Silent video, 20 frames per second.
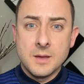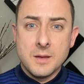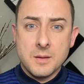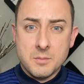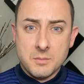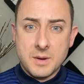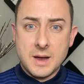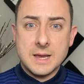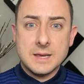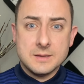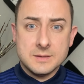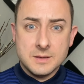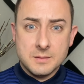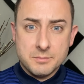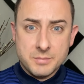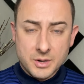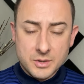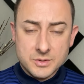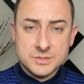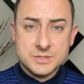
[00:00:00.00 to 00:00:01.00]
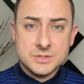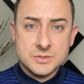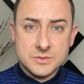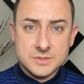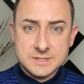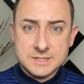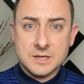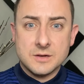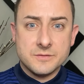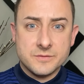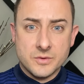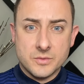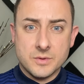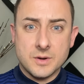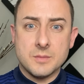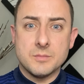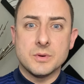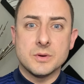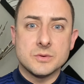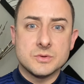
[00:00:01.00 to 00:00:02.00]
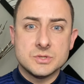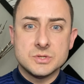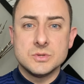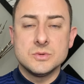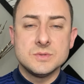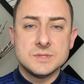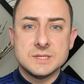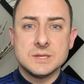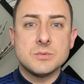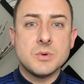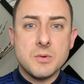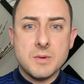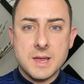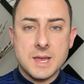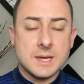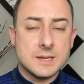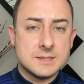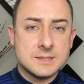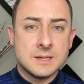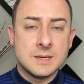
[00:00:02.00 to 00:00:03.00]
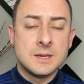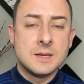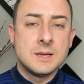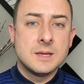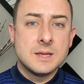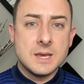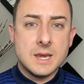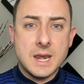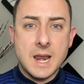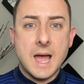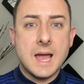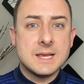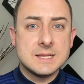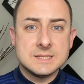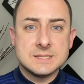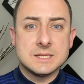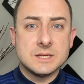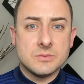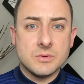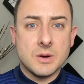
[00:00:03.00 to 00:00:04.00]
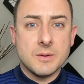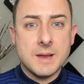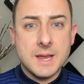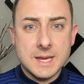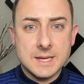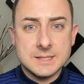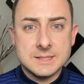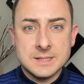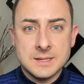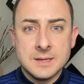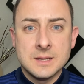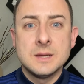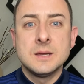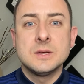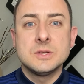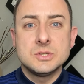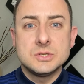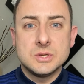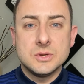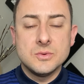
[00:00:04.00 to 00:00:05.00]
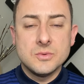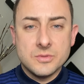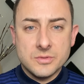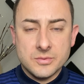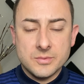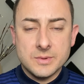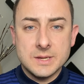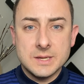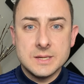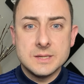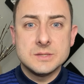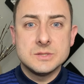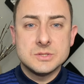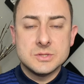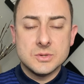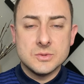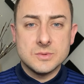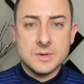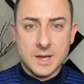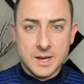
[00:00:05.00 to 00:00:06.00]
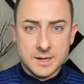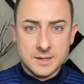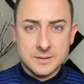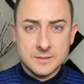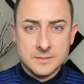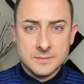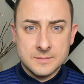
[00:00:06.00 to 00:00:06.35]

My personal cell phone number, 208-908-2329.